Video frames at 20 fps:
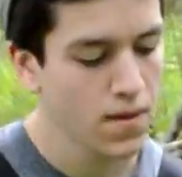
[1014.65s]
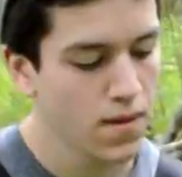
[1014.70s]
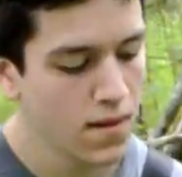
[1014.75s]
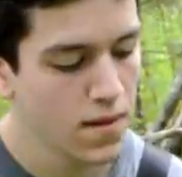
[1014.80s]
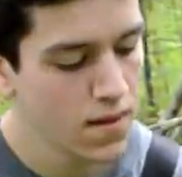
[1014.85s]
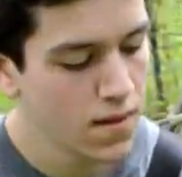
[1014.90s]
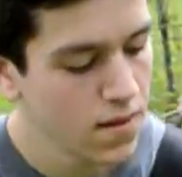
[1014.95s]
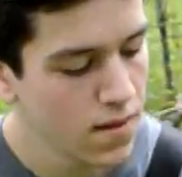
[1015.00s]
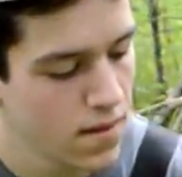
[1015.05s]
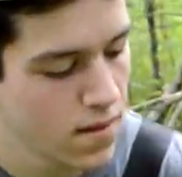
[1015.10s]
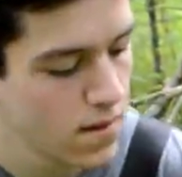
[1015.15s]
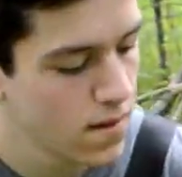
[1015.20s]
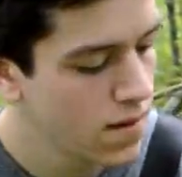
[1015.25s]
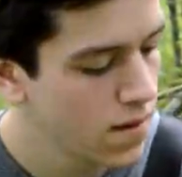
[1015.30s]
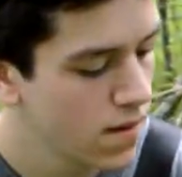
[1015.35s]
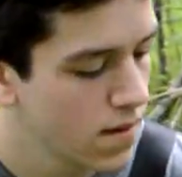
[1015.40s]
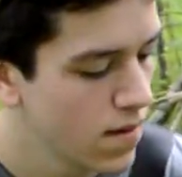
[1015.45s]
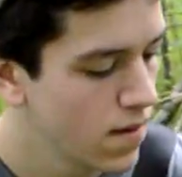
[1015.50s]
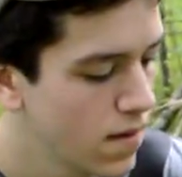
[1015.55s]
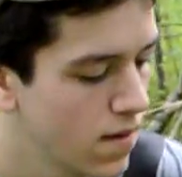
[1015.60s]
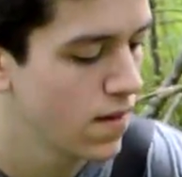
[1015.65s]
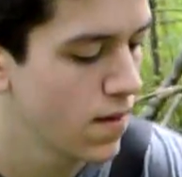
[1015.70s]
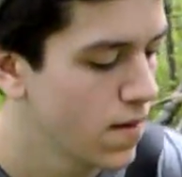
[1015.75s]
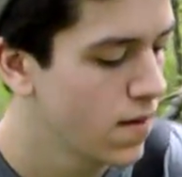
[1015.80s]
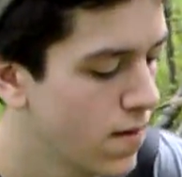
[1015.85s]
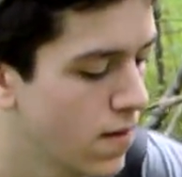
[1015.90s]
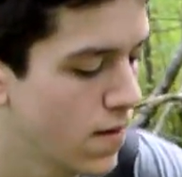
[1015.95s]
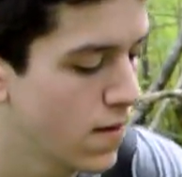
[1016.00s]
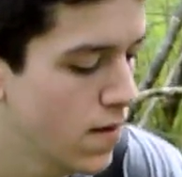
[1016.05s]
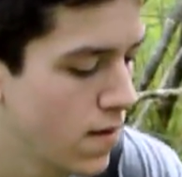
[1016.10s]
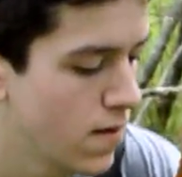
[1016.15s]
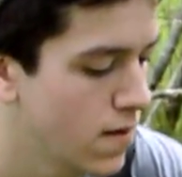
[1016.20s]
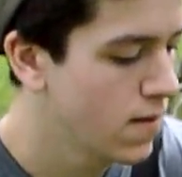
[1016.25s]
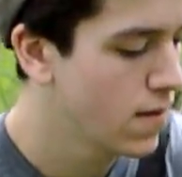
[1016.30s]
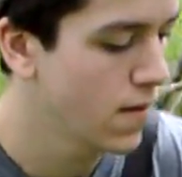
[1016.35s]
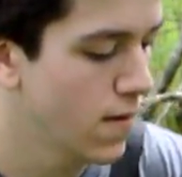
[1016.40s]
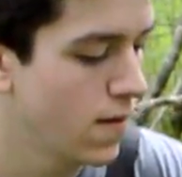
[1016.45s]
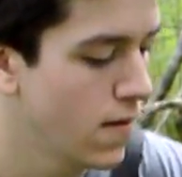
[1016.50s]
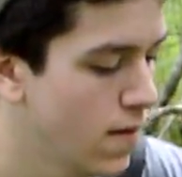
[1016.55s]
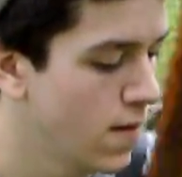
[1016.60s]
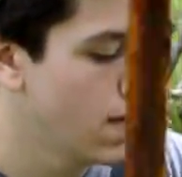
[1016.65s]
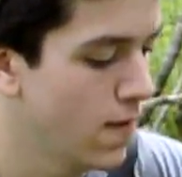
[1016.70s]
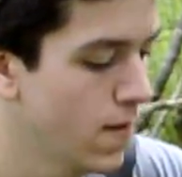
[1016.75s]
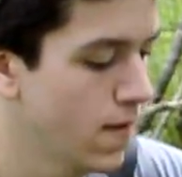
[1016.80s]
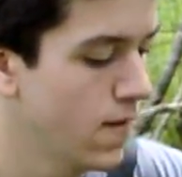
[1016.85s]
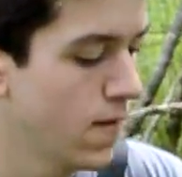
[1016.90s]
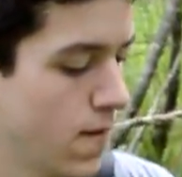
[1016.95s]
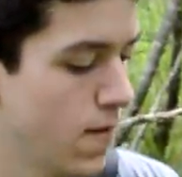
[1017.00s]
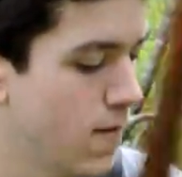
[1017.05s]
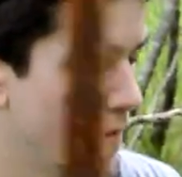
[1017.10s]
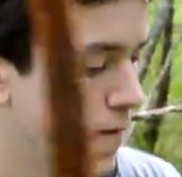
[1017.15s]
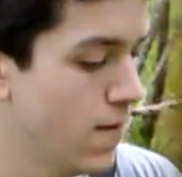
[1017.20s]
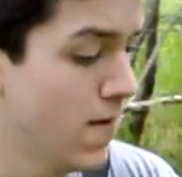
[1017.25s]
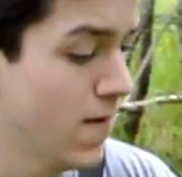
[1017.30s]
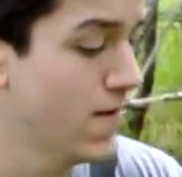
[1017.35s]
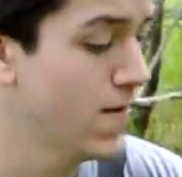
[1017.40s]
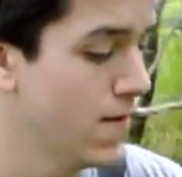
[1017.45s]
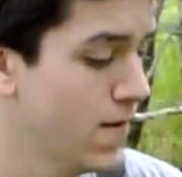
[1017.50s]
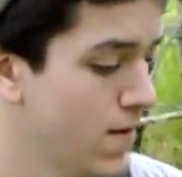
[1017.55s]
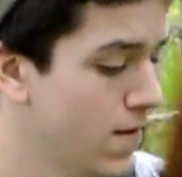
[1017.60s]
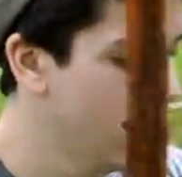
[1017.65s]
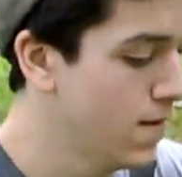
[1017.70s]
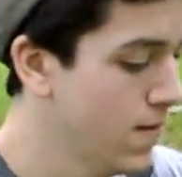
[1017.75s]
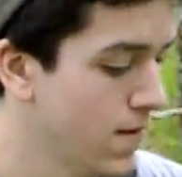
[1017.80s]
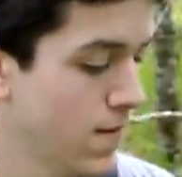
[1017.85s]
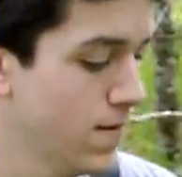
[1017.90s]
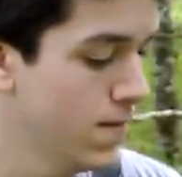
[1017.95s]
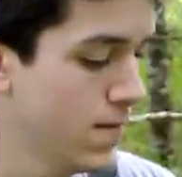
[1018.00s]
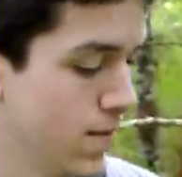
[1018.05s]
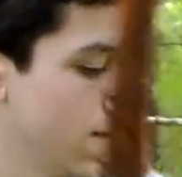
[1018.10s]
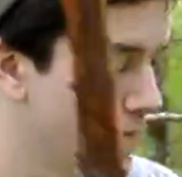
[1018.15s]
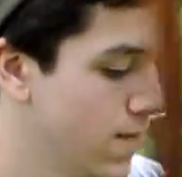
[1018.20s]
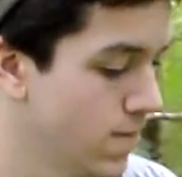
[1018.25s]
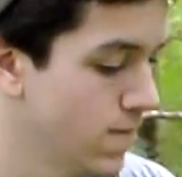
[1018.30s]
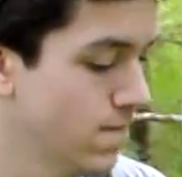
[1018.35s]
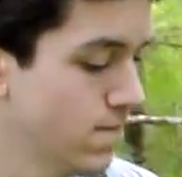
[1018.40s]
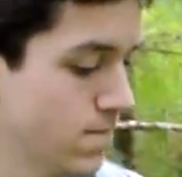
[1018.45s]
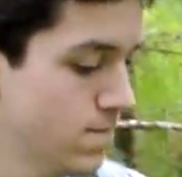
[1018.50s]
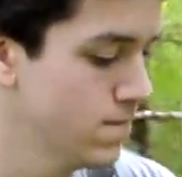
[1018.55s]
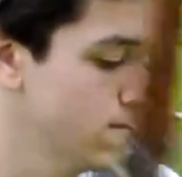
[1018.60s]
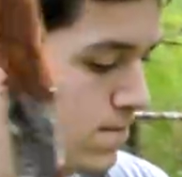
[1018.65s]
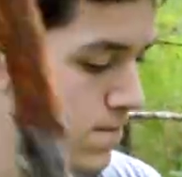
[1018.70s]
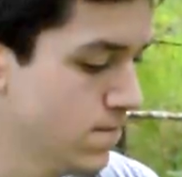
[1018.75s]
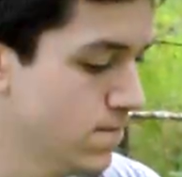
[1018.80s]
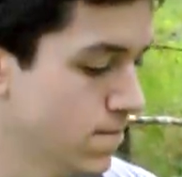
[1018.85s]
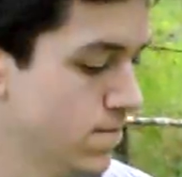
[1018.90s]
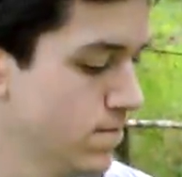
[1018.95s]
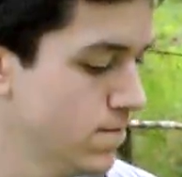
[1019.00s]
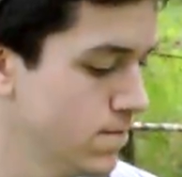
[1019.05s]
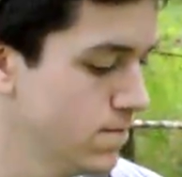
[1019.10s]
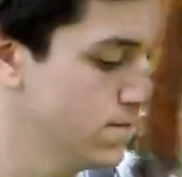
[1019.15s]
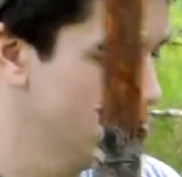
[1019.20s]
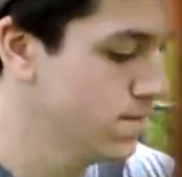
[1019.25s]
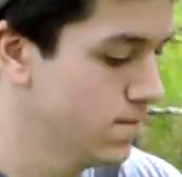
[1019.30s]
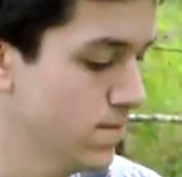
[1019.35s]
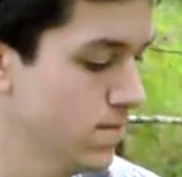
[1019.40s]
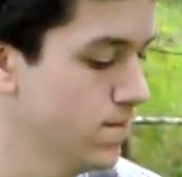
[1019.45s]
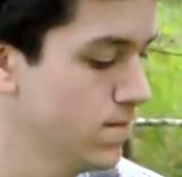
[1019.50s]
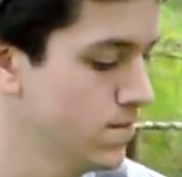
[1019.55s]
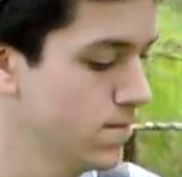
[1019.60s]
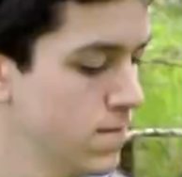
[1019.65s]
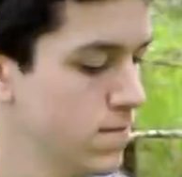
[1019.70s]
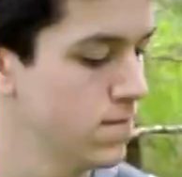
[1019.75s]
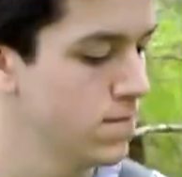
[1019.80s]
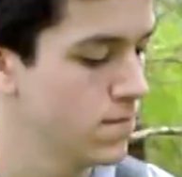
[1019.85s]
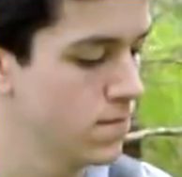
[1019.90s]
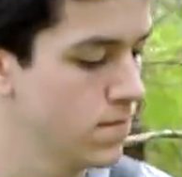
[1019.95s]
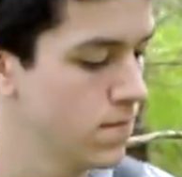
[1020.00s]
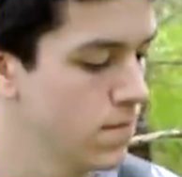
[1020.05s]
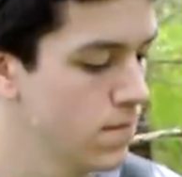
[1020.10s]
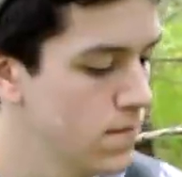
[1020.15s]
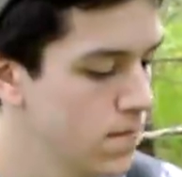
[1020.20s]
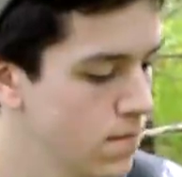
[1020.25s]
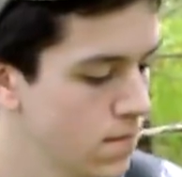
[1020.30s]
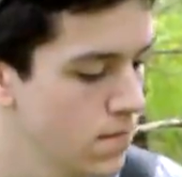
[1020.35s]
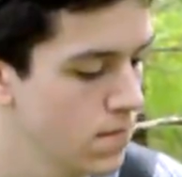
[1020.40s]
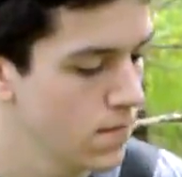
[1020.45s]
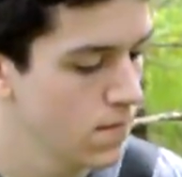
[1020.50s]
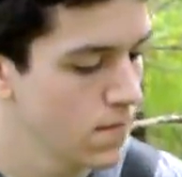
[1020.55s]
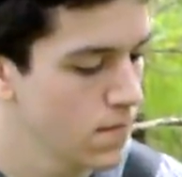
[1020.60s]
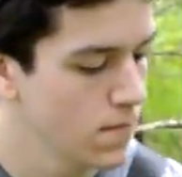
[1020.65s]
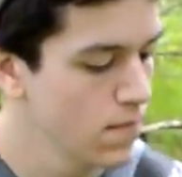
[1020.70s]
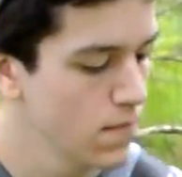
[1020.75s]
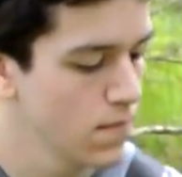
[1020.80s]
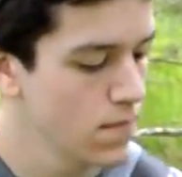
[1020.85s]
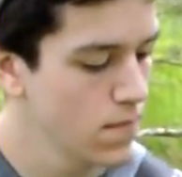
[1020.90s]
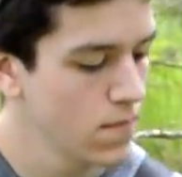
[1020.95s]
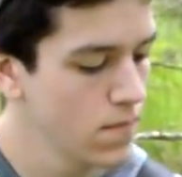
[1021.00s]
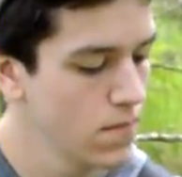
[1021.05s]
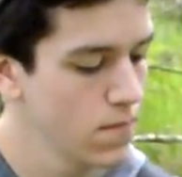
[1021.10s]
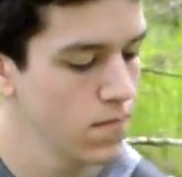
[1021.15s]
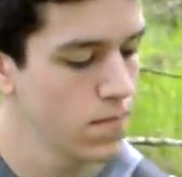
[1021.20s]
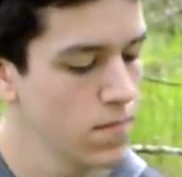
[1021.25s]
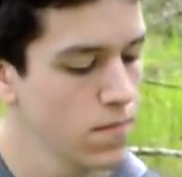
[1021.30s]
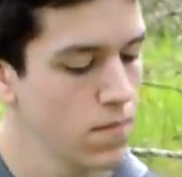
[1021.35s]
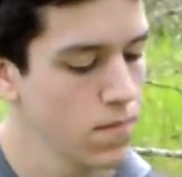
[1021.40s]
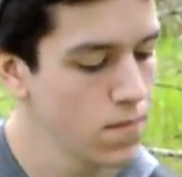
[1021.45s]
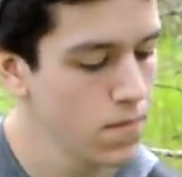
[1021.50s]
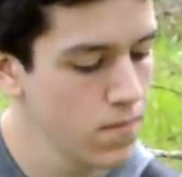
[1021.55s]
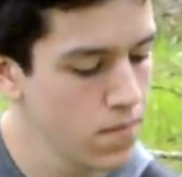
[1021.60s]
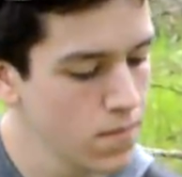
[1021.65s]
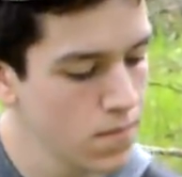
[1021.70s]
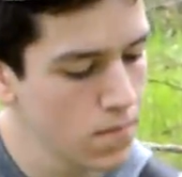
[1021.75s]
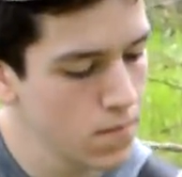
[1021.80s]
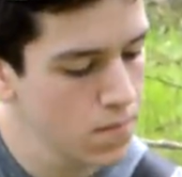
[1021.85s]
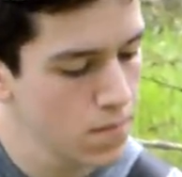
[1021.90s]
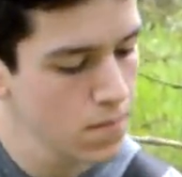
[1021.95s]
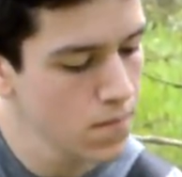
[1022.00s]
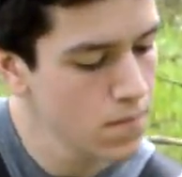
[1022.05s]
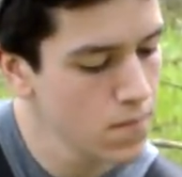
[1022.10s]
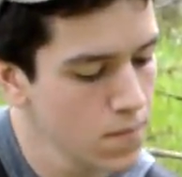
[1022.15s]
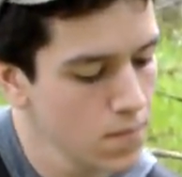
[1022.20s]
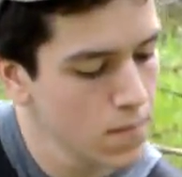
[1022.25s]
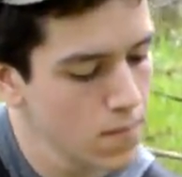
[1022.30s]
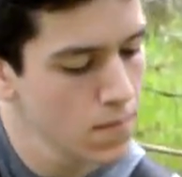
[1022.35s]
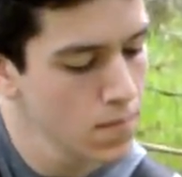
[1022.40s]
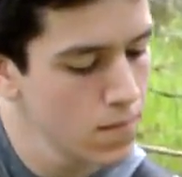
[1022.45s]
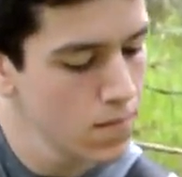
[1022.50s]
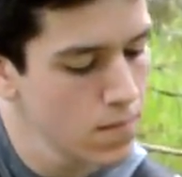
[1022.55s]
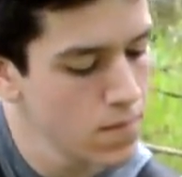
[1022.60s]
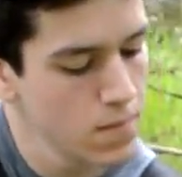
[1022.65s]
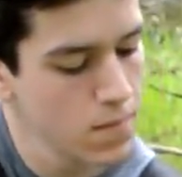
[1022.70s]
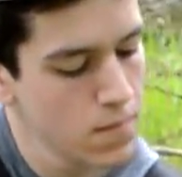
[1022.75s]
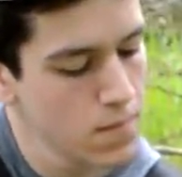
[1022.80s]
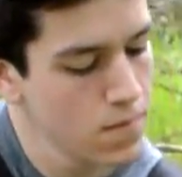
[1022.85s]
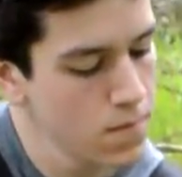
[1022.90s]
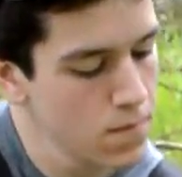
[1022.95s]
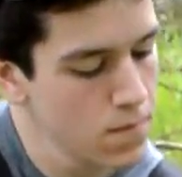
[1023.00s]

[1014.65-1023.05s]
of making good, clean drinking water to purify water. I always want a first aid kit. I always want just, you know,